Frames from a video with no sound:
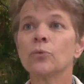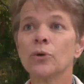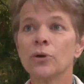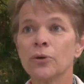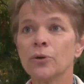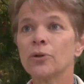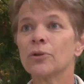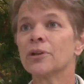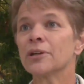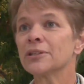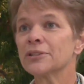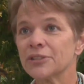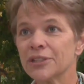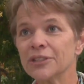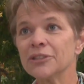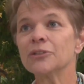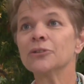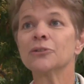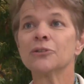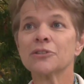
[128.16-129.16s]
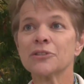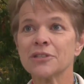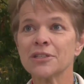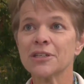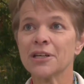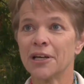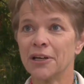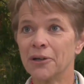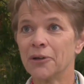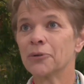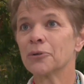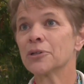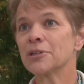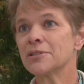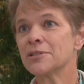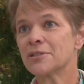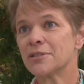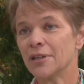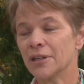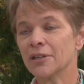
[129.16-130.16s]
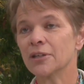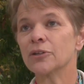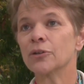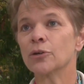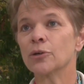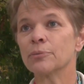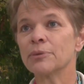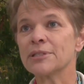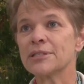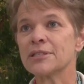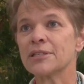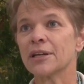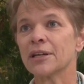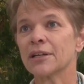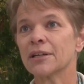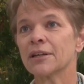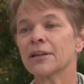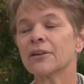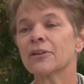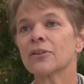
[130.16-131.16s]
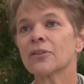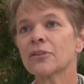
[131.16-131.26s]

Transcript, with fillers: will continue to see coyotes in an urban setting.